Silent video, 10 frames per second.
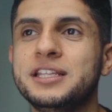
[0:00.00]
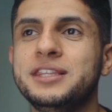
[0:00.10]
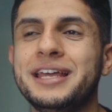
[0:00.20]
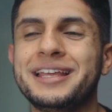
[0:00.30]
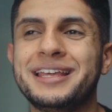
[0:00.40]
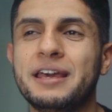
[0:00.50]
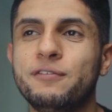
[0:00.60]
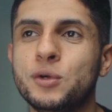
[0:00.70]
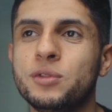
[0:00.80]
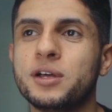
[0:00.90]
then they
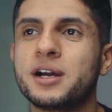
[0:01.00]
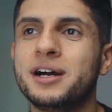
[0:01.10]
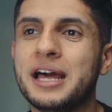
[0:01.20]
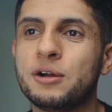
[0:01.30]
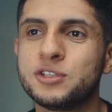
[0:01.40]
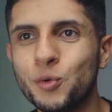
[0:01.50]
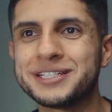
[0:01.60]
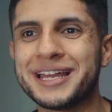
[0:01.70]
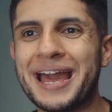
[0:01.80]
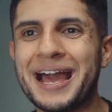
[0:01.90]
give you the cutouts,
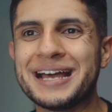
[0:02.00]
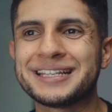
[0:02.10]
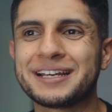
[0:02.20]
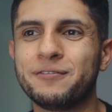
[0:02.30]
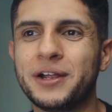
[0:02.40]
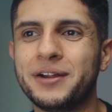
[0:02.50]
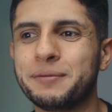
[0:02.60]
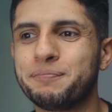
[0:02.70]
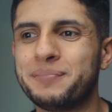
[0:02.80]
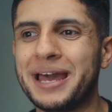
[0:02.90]
which has like a very